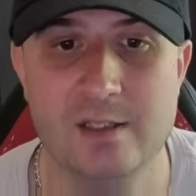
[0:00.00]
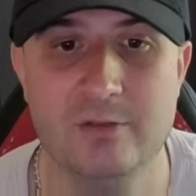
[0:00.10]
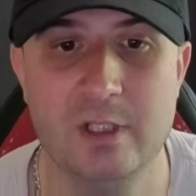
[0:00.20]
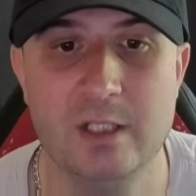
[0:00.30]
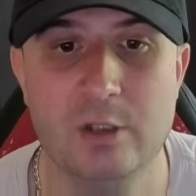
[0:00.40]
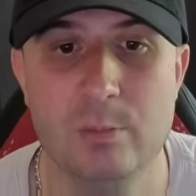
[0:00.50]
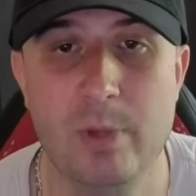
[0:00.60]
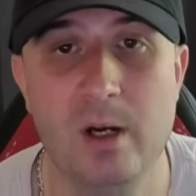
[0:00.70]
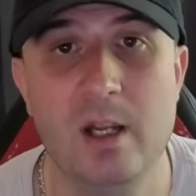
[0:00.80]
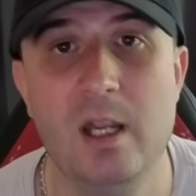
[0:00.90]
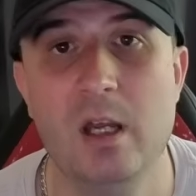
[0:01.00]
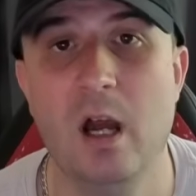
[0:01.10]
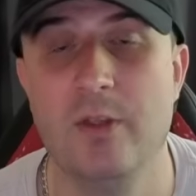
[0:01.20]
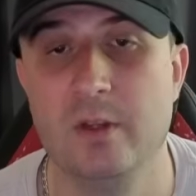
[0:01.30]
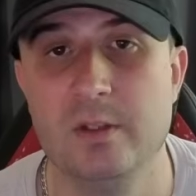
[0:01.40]
a really good buy.
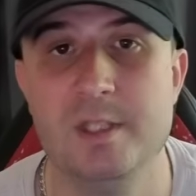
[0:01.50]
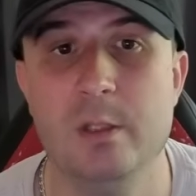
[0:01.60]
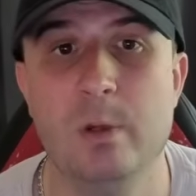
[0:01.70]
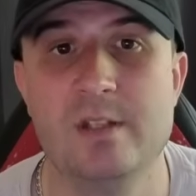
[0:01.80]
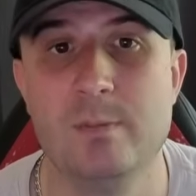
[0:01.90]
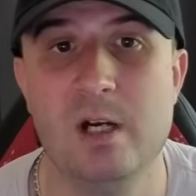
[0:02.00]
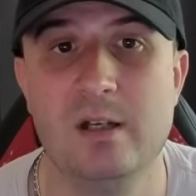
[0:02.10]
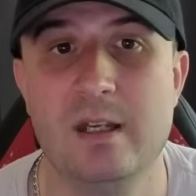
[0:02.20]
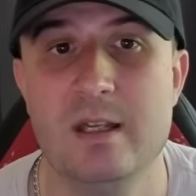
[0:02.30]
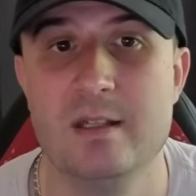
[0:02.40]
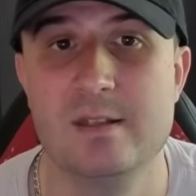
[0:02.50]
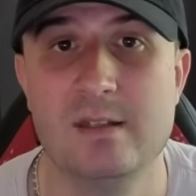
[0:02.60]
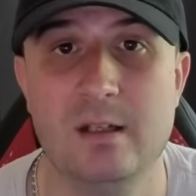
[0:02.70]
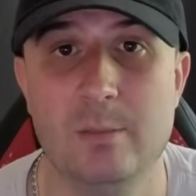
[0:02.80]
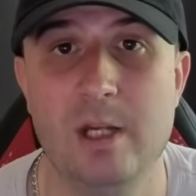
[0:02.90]
I think the US market is
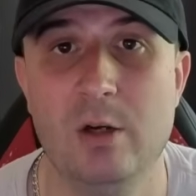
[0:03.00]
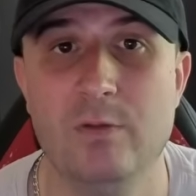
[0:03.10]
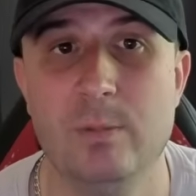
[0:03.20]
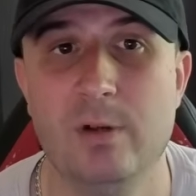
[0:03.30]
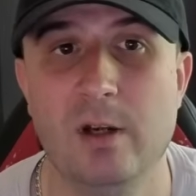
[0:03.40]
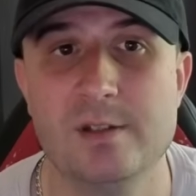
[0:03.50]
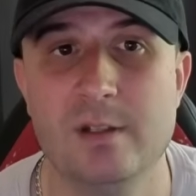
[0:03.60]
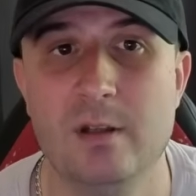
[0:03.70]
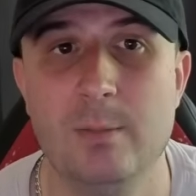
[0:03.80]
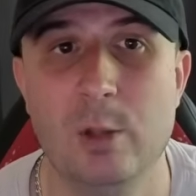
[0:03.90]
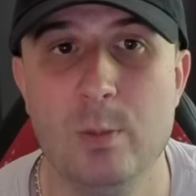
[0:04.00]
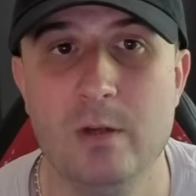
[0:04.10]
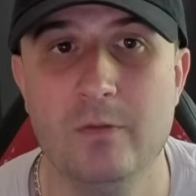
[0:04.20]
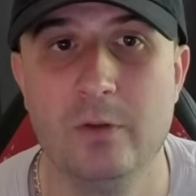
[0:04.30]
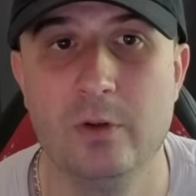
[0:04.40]
still a bit overpriced at the
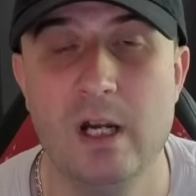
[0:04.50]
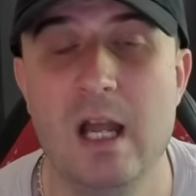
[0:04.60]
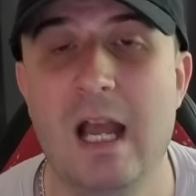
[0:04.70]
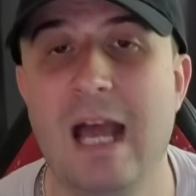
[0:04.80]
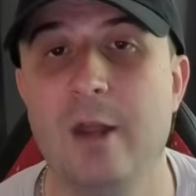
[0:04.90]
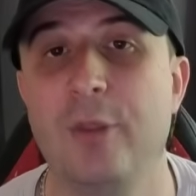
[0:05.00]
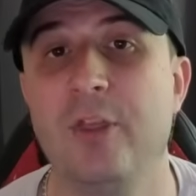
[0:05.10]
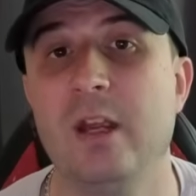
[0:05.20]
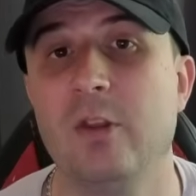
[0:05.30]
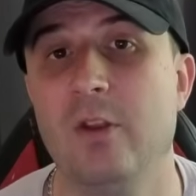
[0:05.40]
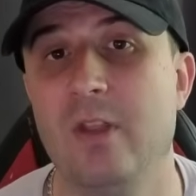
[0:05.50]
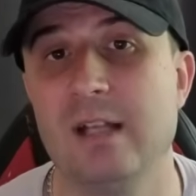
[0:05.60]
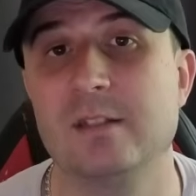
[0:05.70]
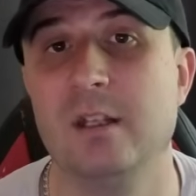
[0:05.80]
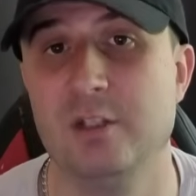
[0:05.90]
moment for it. And I think that
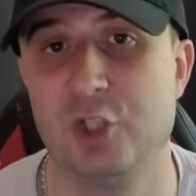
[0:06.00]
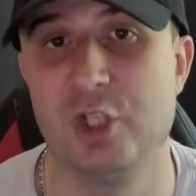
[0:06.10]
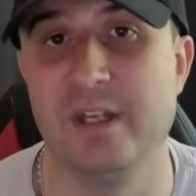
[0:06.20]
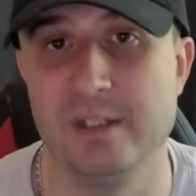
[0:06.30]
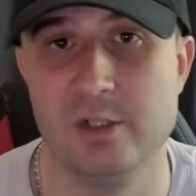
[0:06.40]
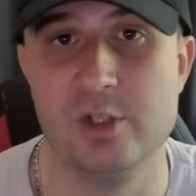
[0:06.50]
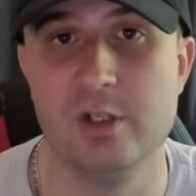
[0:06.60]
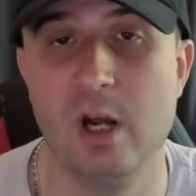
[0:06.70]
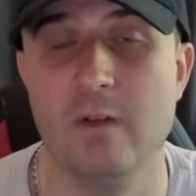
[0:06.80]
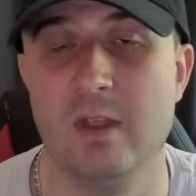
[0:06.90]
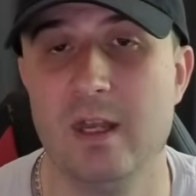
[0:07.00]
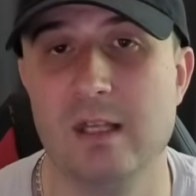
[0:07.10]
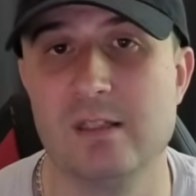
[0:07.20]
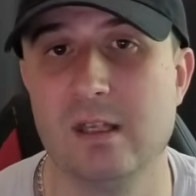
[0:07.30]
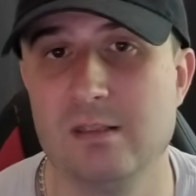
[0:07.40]
that's going to change over the
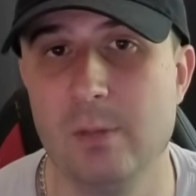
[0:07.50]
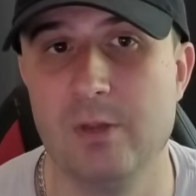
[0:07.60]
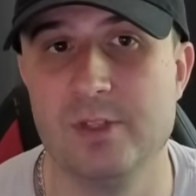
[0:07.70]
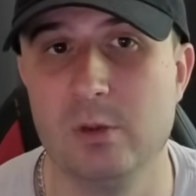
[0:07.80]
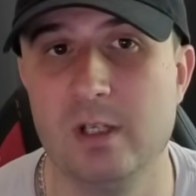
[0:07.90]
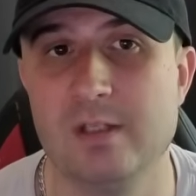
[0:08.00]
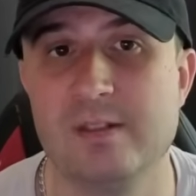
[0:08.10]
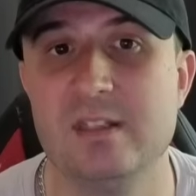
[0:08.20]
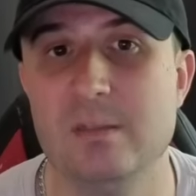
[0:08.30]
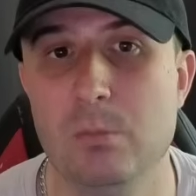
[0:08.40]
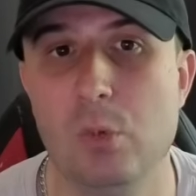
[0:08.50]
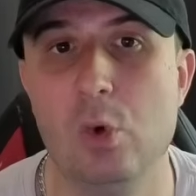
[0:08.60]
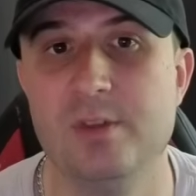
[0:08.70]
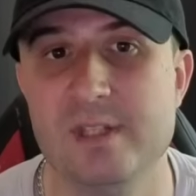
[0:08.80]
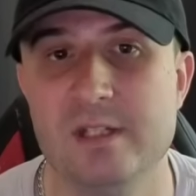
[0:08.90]
next 6 months. You're going to see
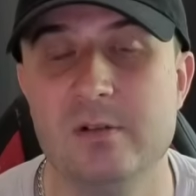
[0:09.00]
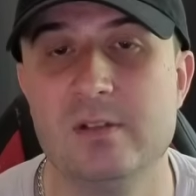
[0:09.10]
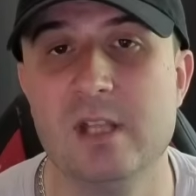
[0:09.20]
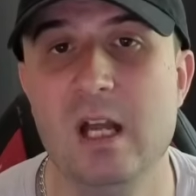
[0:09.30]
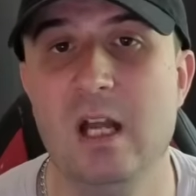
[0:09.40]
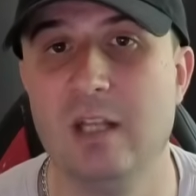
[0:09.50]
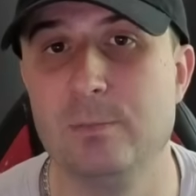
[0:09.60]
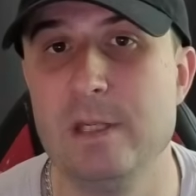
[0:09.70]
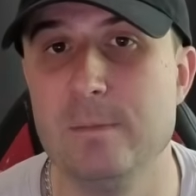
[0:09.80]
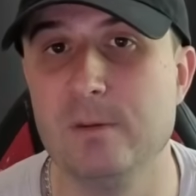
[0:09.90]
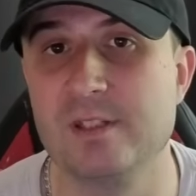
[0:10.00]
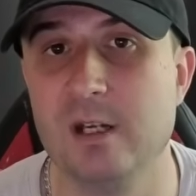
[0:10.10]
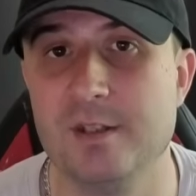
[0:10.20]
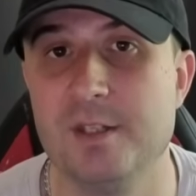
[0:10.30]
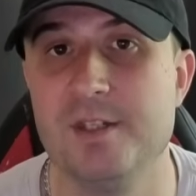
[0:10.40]
more deals as people
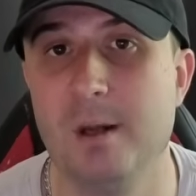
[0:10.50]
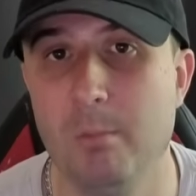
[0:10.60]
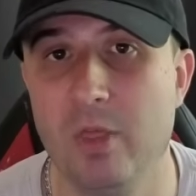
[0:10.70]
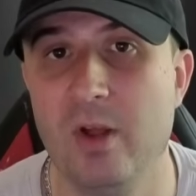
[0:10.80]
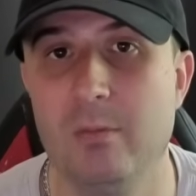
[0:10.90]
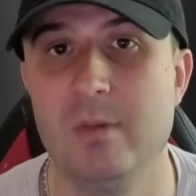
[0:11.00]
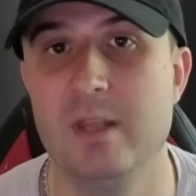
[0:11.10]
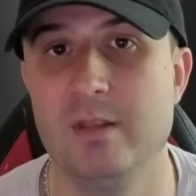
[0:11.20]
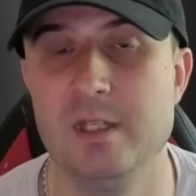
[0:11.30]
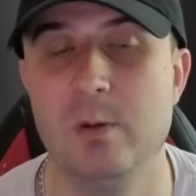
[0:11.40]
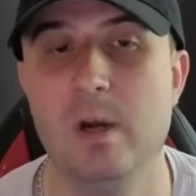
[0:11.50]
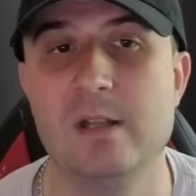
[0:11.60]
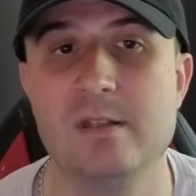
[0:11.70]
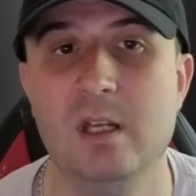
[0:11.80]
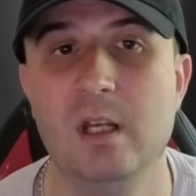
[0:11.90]
start to dump them in the
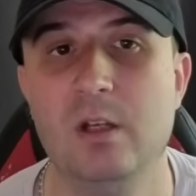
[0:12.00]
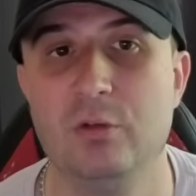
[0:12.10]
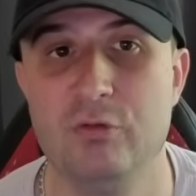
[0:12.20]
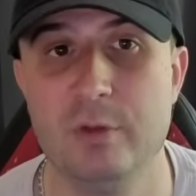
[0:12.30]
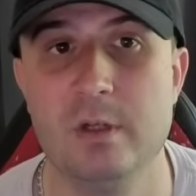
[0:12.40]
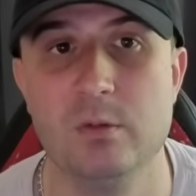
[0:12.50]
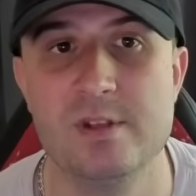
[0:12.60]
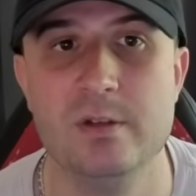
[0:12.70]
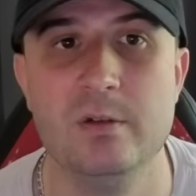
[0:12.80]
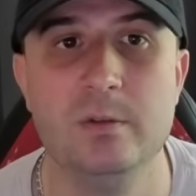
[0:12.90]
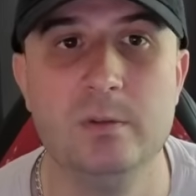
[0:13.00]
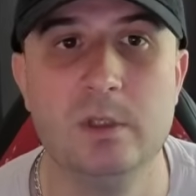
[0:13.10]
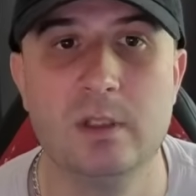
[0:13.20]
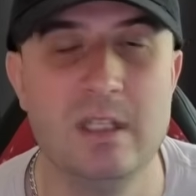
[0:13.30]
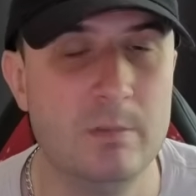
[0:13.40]
US real soon.
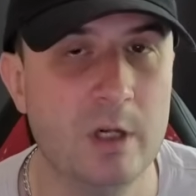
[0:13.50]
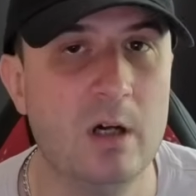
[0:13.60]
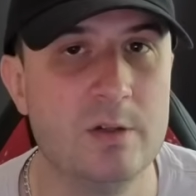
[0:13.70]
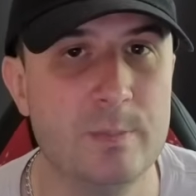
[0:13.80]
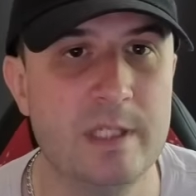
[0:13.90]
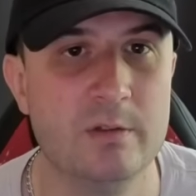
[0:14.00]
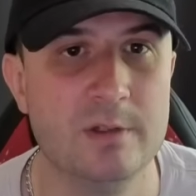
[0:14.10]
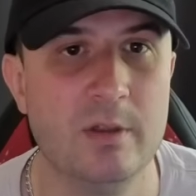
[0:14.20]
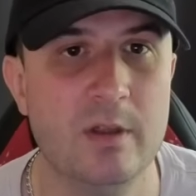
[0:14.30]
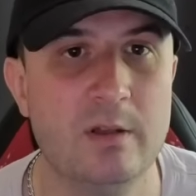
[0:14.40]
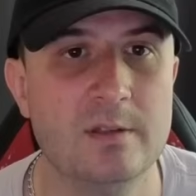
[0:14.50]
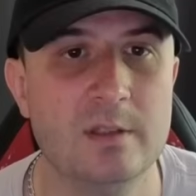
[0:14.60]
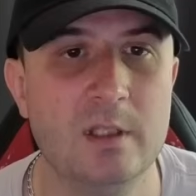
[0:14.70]
Keep your eyes peeled on those.